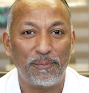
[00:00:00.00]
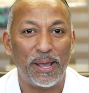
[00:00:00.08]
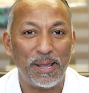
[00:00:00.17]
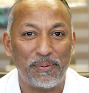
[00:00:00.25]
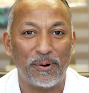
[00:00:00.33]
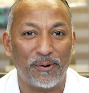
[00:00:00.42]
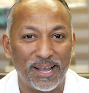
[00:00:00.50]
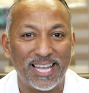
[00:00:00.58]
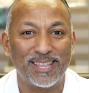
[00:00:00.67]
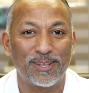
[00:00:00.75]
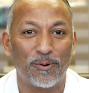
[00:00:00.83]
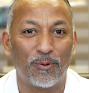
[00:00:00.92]
people
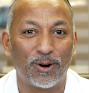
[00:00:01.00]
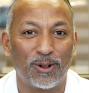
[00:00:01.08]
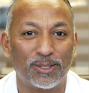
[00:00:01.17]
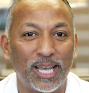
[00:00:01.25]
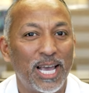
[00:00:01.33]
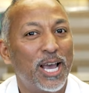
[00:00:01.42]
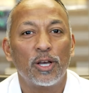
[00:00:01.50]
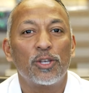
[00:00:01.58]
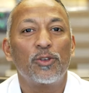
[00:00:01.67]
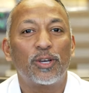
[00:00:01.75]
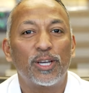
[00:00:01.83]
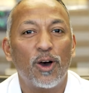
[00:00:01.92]
in the world,
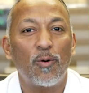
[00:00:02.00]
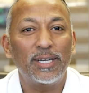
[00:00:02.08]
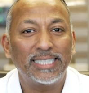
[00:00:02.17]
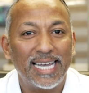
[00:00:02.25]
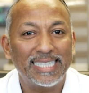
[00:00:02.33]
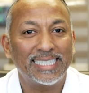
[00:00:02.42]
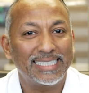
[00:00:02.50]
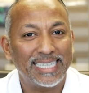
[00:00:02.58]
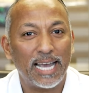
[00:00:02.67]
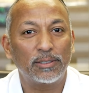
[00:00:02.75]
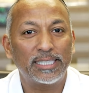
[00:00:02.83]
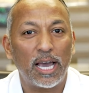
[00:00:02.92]
you can always head to
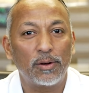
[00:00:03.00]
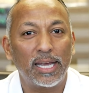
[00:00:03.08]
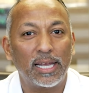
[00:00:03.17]
downtown